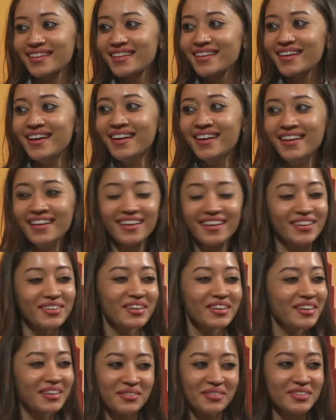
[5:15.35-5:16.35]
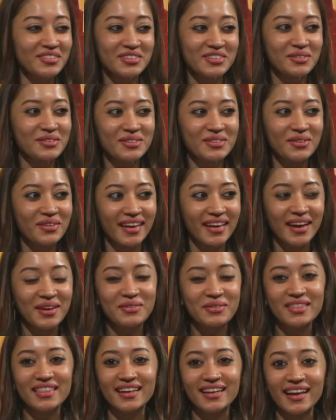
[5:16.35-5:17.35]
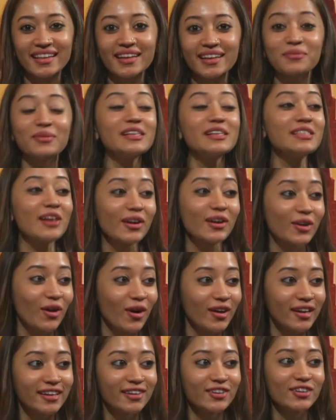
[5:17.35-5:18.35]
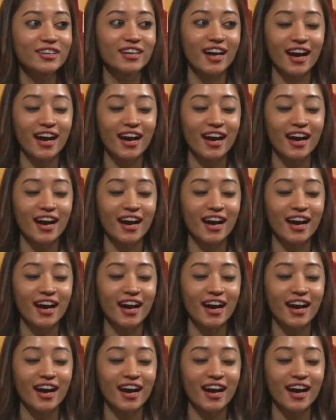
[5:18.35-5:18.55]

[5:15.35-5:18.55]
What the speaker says: She was okay with it, and then we started calling her